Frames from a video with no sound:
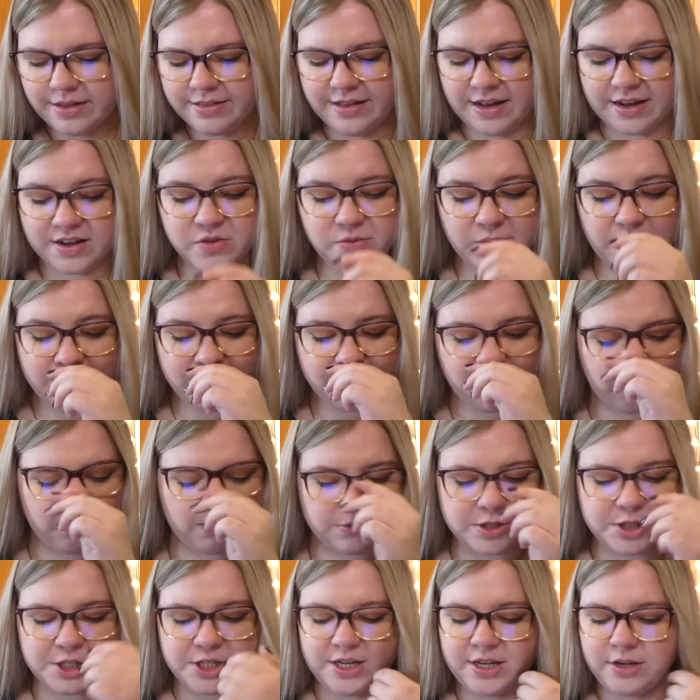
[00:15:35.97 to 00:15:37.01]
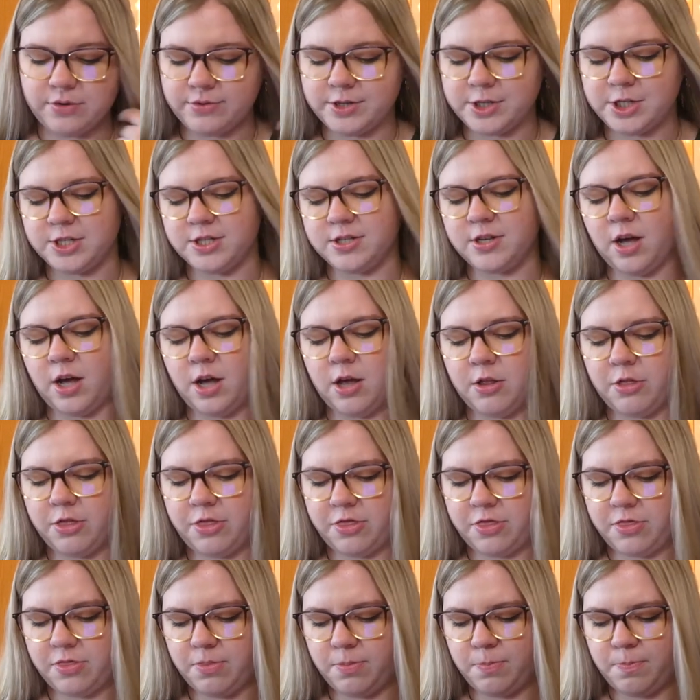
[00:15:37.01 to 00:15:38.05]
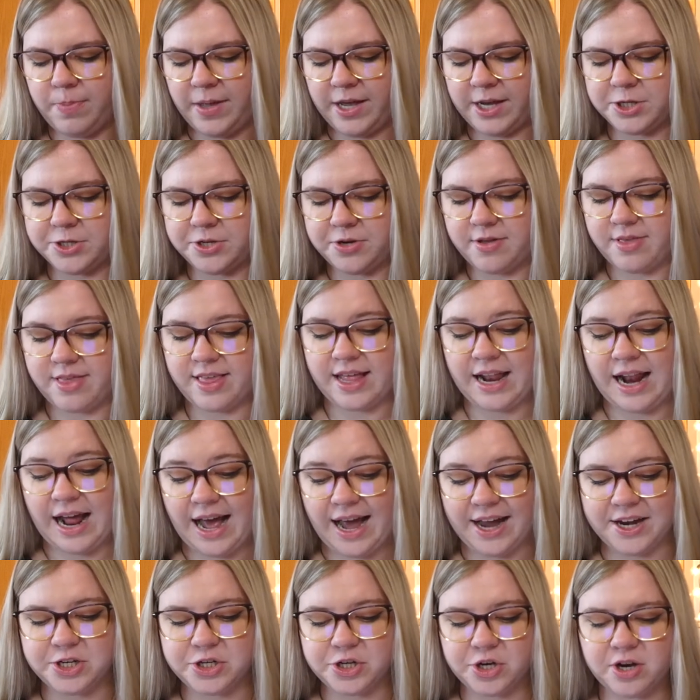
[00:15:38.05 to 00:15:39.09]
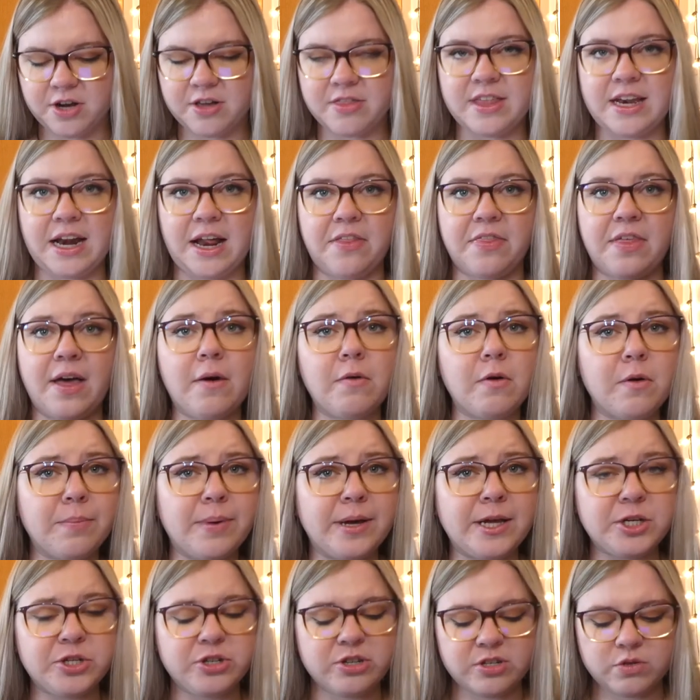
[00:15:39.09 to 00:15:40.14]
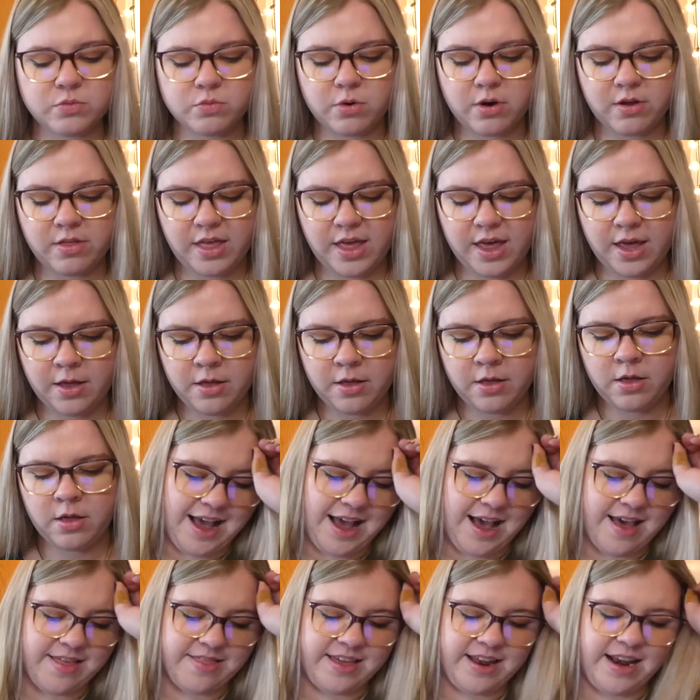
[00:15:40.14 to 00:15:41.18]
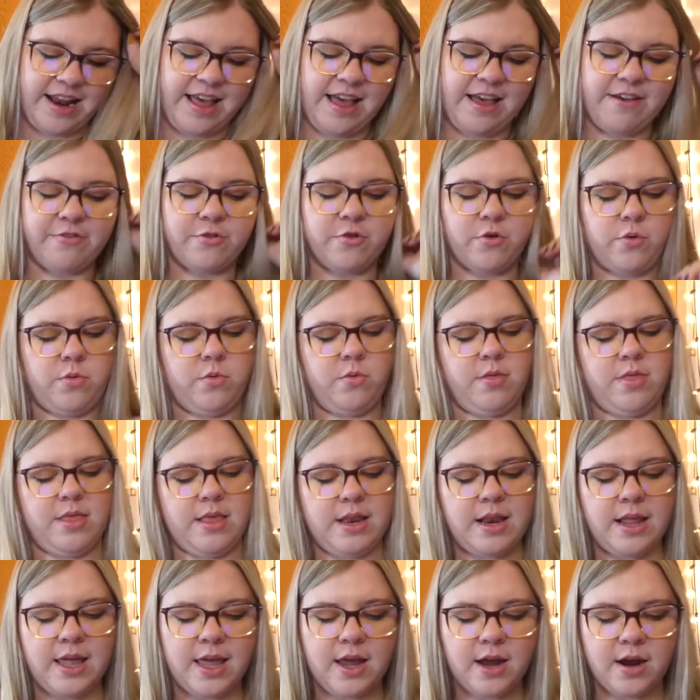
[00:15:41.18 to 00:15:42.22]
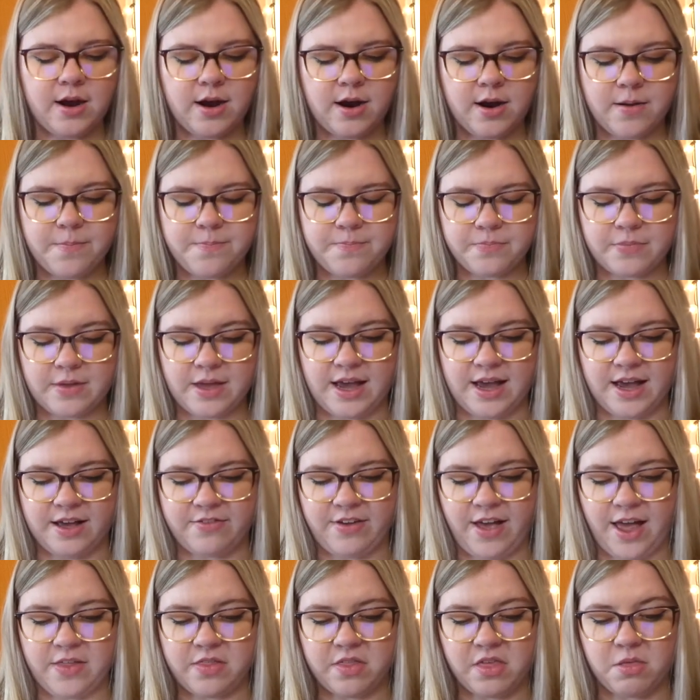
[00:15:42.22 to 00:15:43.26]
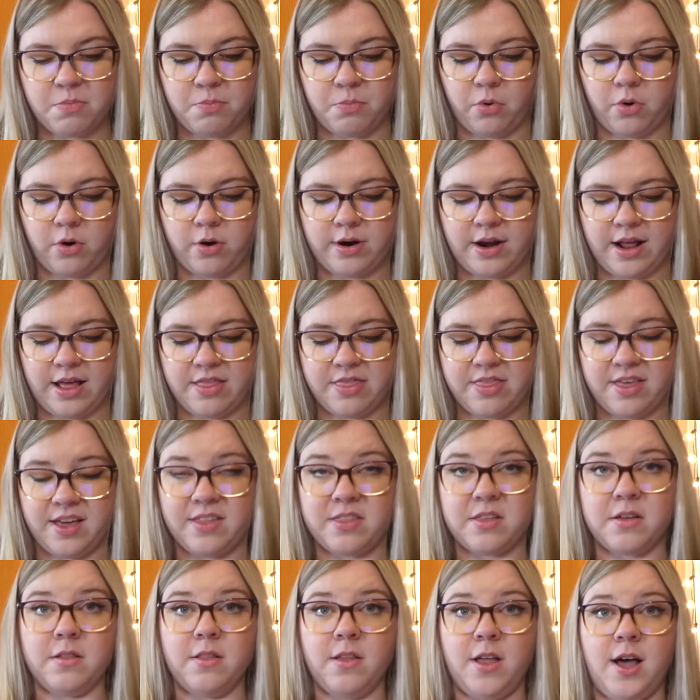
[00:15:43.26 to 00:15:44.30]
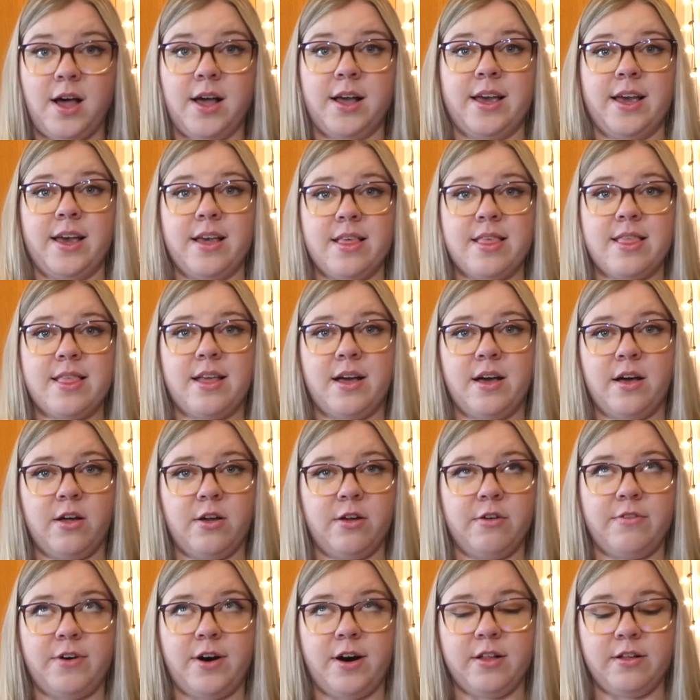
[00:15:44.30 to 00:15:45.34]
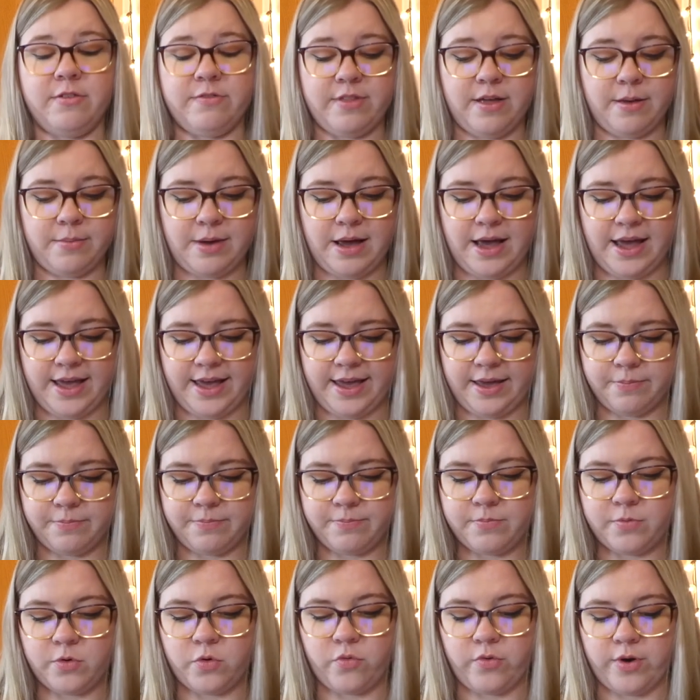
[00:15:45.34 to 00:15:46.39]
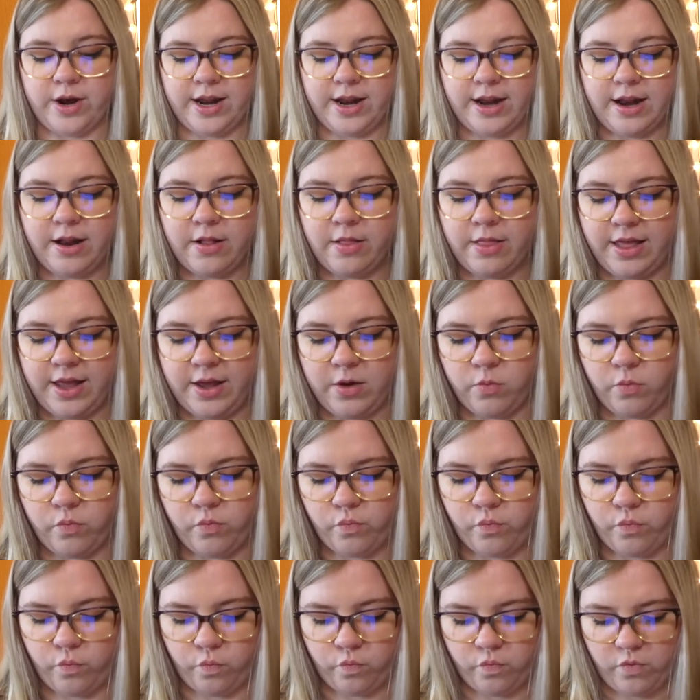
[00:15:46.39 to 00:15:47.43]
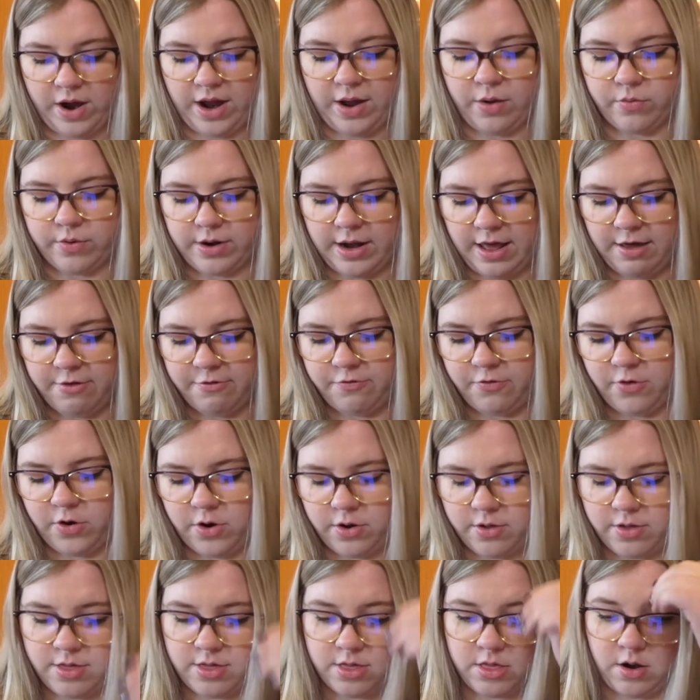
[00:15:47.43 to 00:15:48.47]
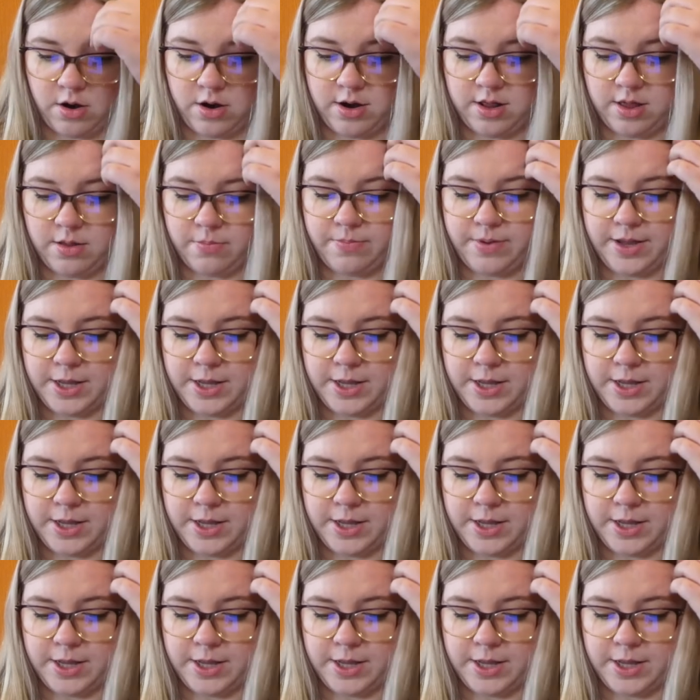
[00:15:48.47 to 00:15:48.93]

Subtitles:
Next we have OG, which is all pictures that I took that I thought were Pinterest worthy. And then I have quotes in here. I've had this board, I think, the longest out of all of them. I created it, like, right when I first started